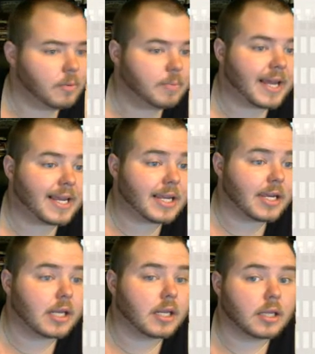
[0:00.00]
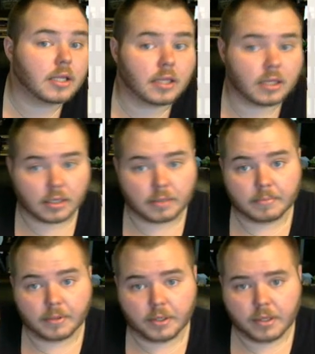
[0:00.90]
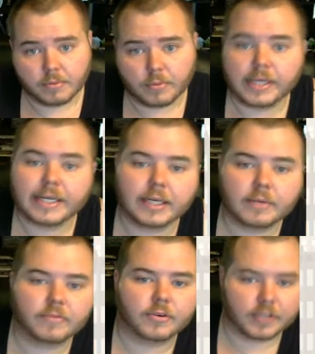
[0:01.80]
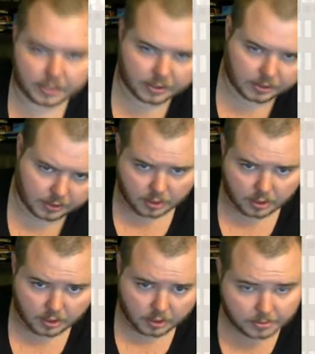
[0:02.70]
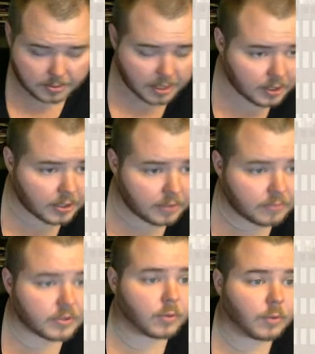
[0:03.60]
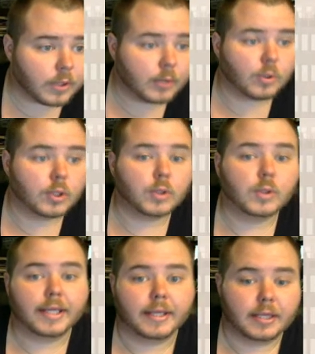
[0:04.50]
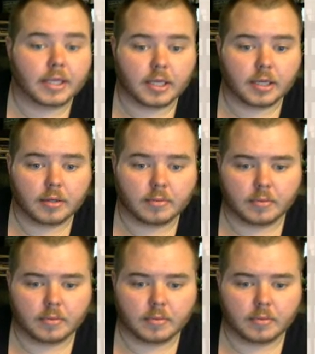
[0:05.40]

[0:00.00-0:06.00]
pay anything, but we need them for this objective, so we will get them.